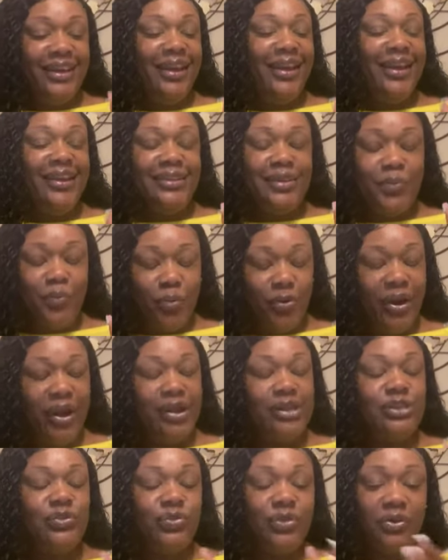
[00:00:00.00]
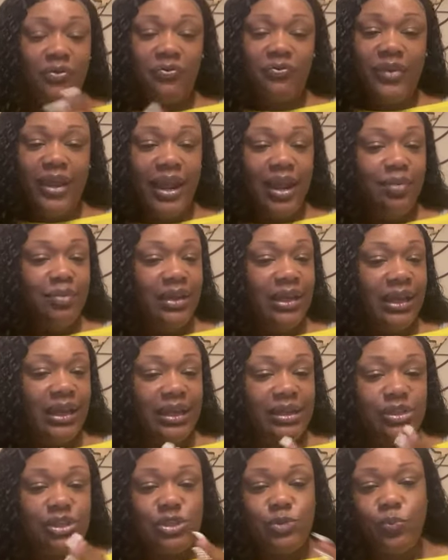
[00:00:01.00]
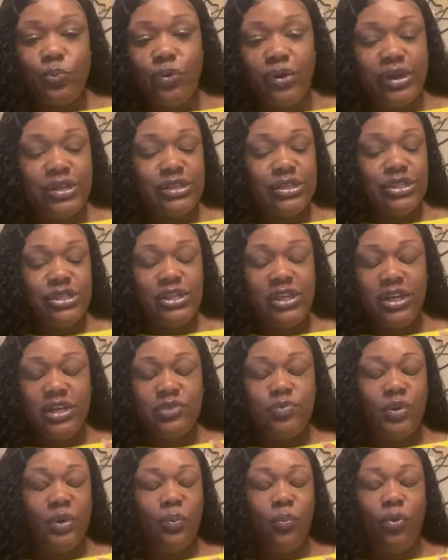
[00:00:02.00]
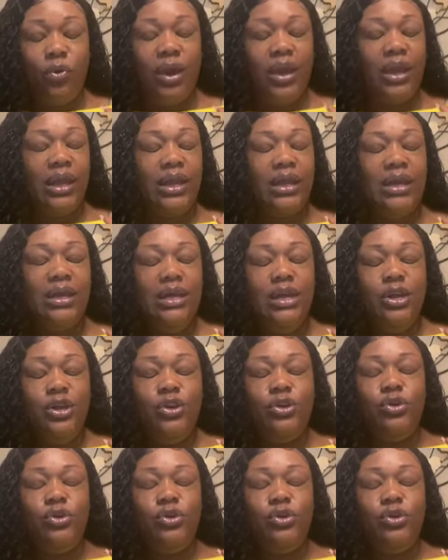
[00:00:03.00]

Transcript: yeah the prayers for the family and just prayers that she has been praying